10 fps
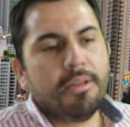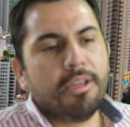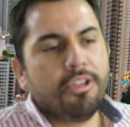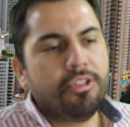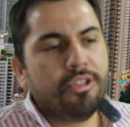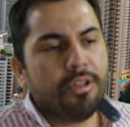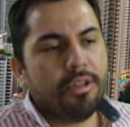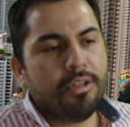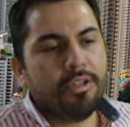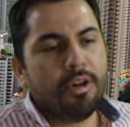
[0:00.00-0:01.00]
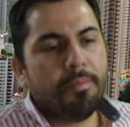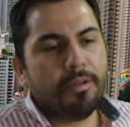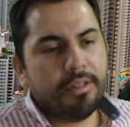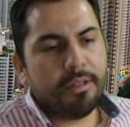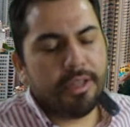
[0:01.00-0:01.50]

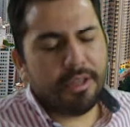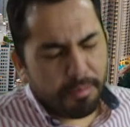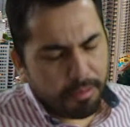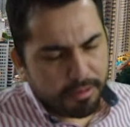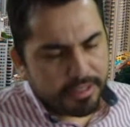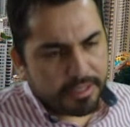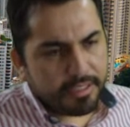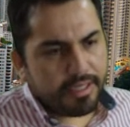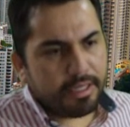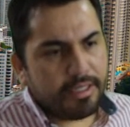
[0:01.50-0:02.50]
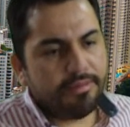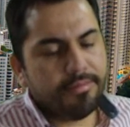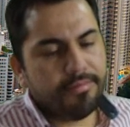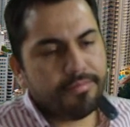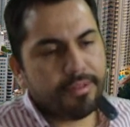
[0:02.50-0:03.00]

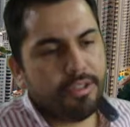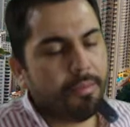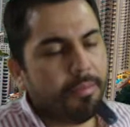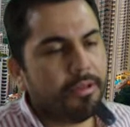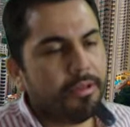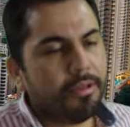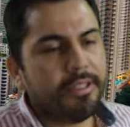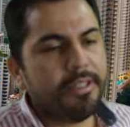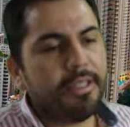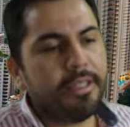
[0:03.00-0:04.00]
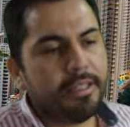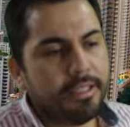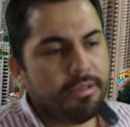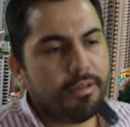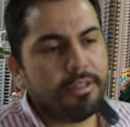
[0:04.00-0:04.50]
geopolitical
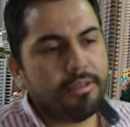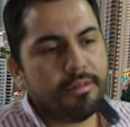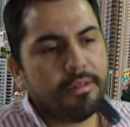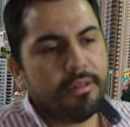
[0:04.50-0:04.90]
situation.